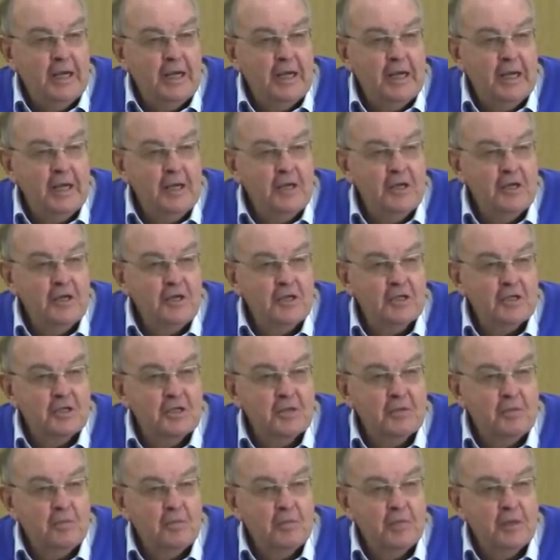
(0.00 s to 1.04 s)
And
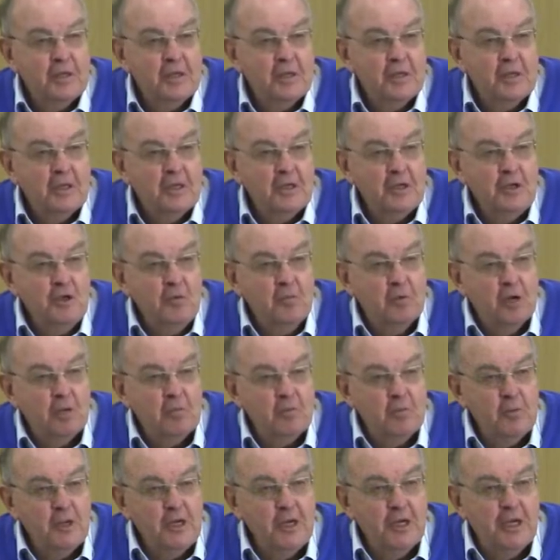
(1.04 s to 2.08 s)
you
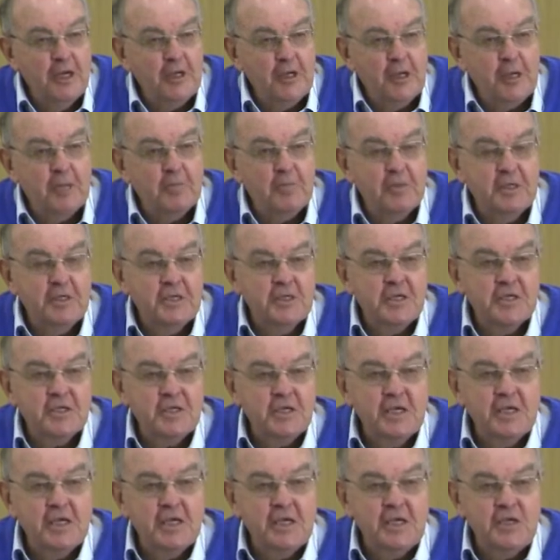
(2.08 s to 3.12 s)
probably know it, but
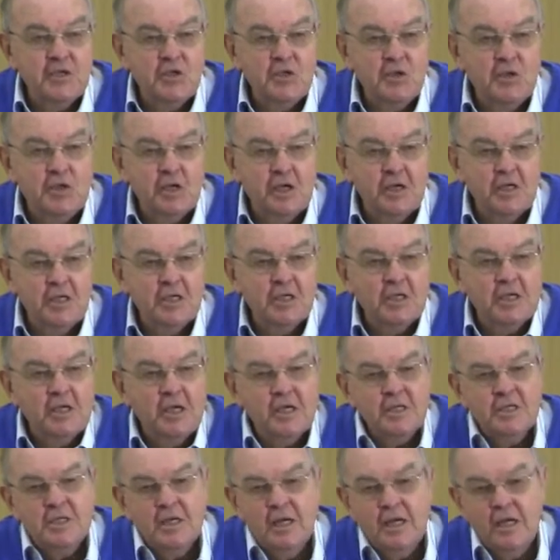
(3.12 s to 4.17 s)
just in case you don't, it
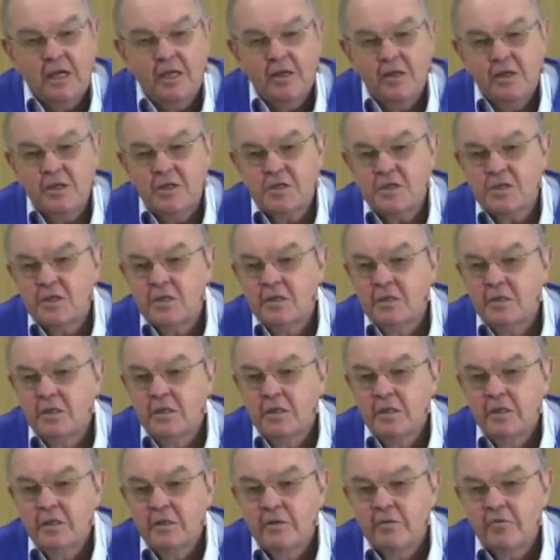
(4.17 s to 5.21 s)
goes like this.
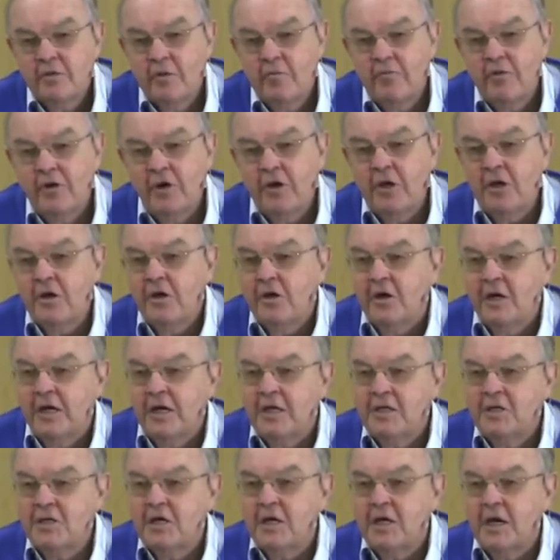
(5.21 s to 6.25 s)
From very
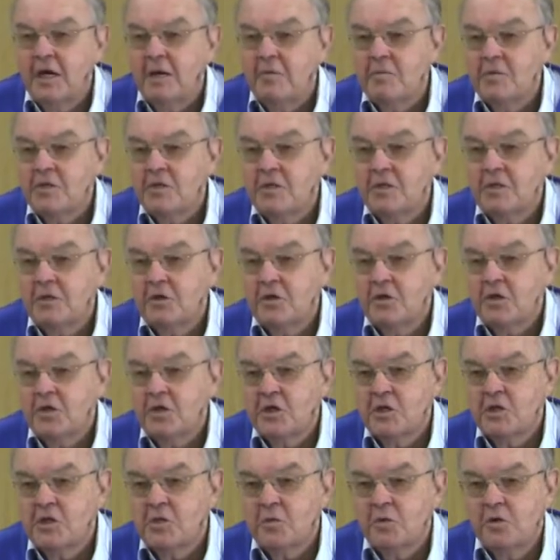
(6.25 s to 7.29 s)
early times,
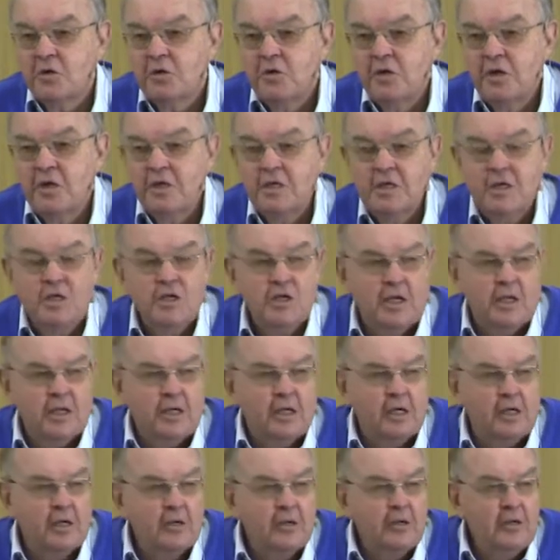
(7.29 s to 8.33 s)
Christians would greet each
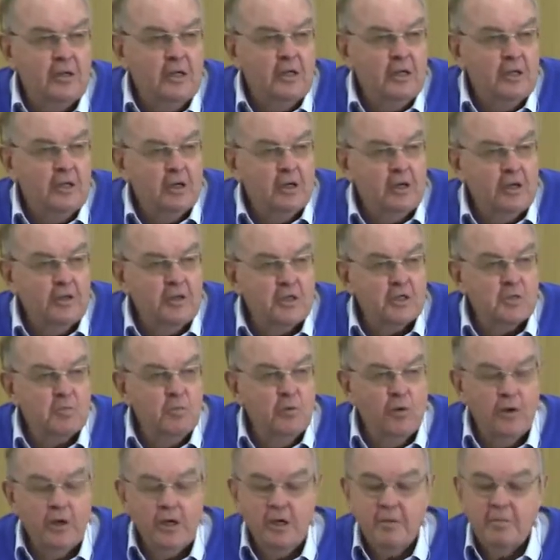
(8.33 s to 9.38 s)
other on this
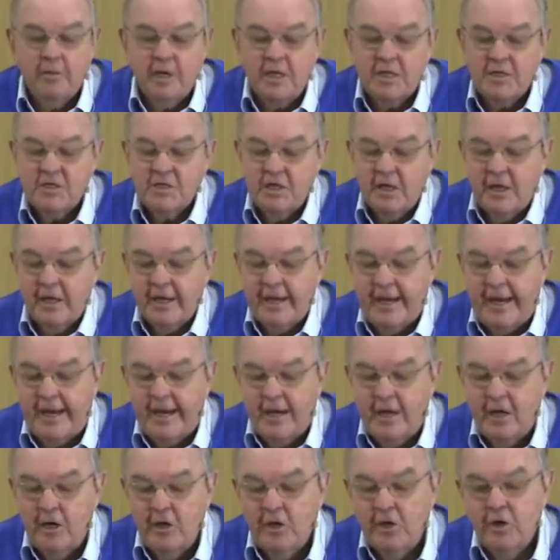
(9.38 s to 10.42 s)
morning by saying,
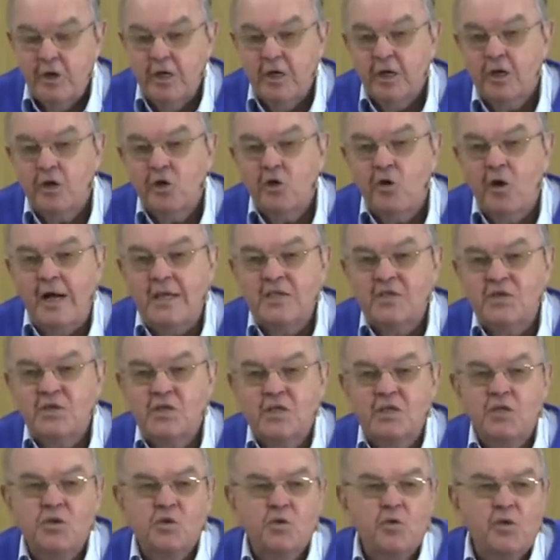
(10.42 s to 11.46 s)
"Alleluia,
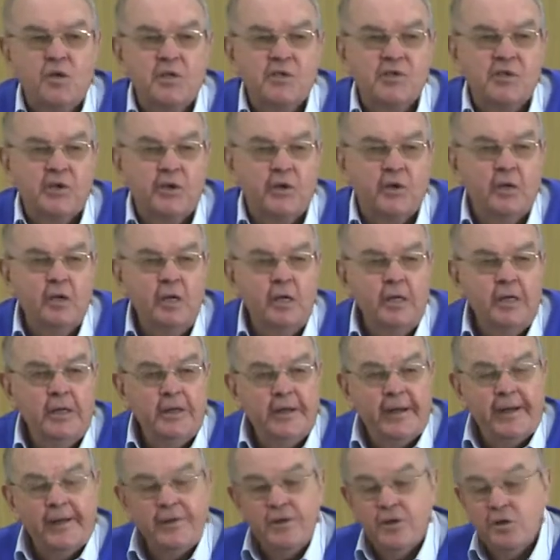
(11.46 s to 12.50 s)
Christ is risen."
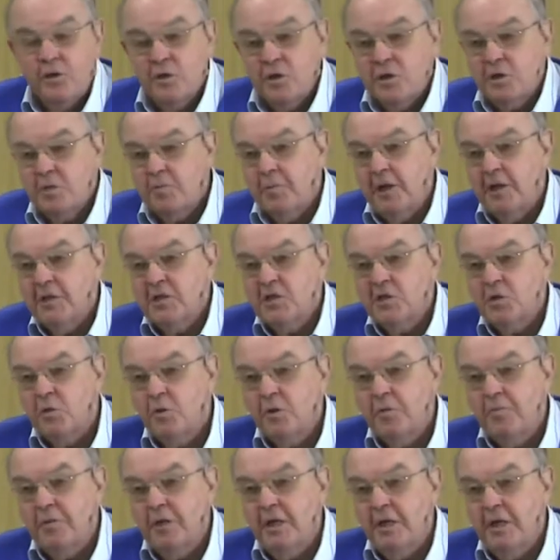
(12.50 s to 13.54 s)
And the response
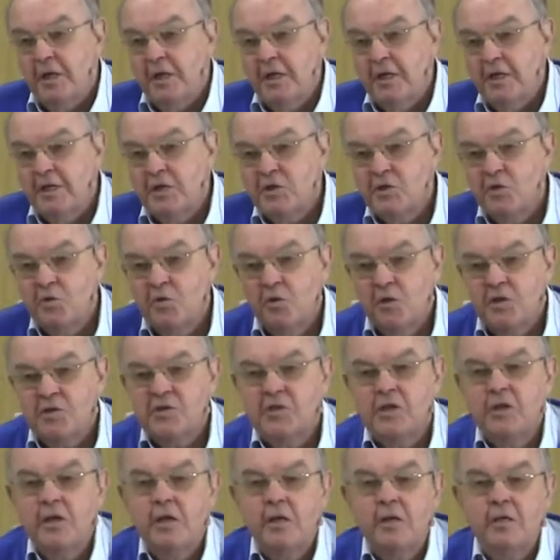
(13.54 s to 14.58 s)
would be, "He is
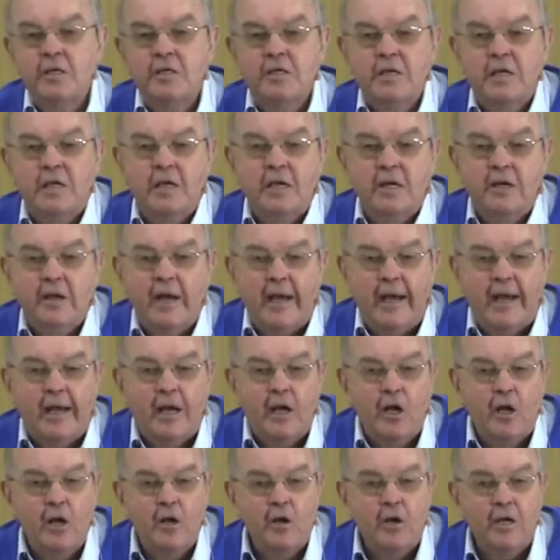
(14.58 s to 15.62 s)
risen indeed,
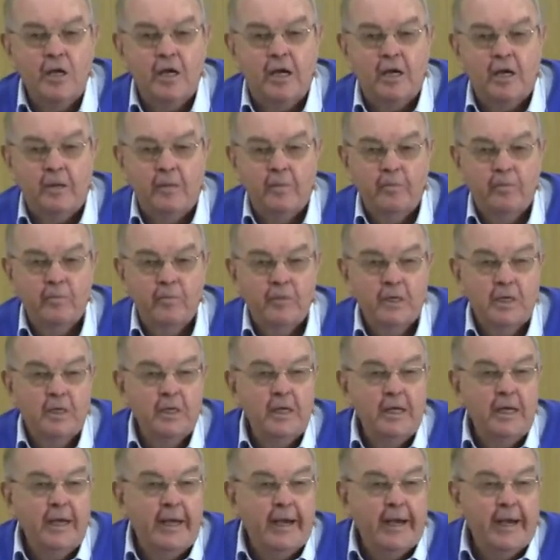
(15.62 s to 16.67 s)
alleluia."
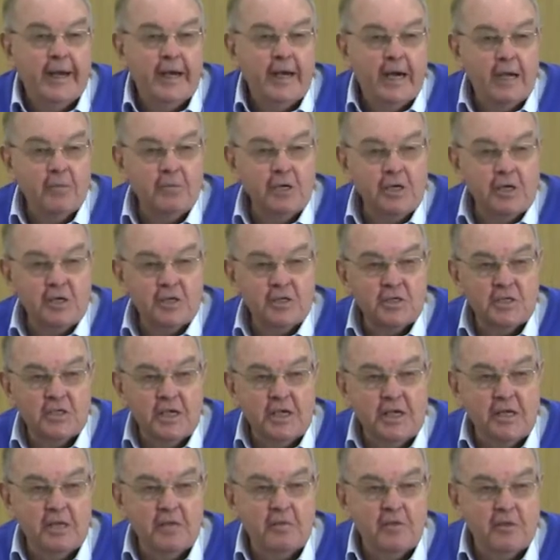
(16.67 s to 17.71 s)
And I'm going to
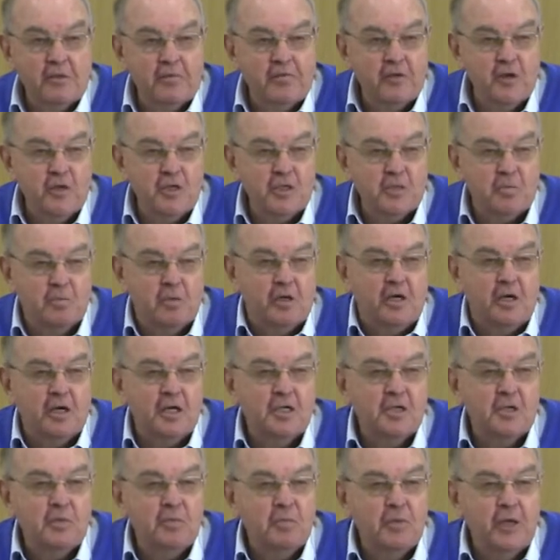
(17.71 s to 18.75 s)
say the first
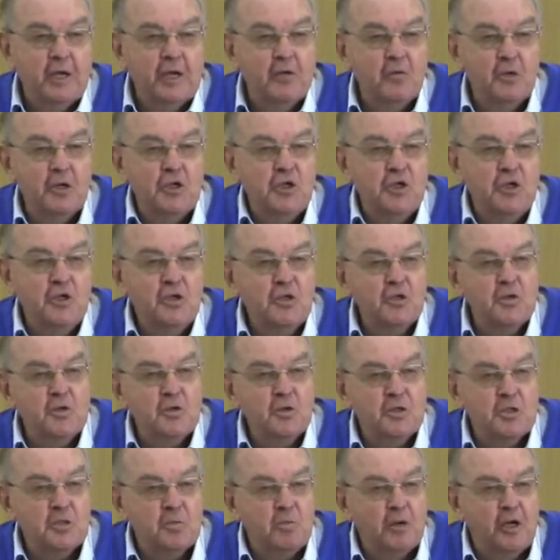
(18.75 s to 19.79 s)
part, and I want you to
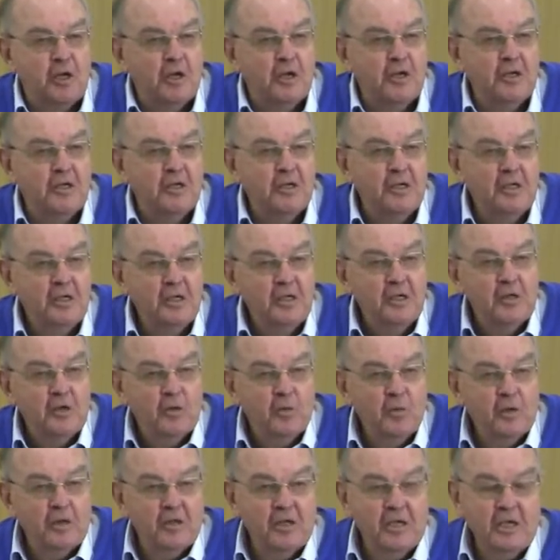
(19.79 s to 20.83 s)
respond
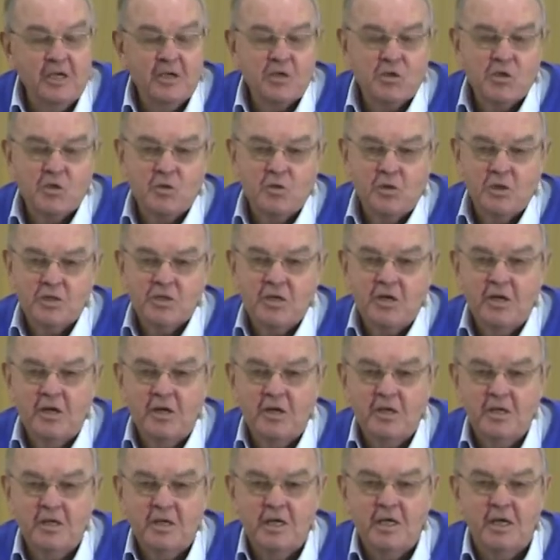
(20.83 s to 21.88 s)
with, "He is risen
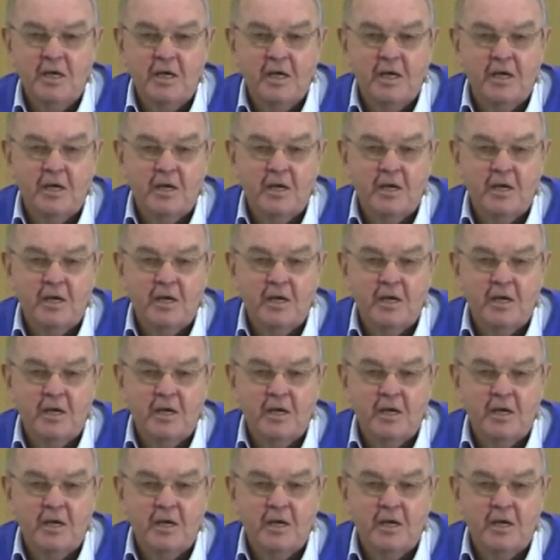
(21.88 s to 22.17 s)
indeed,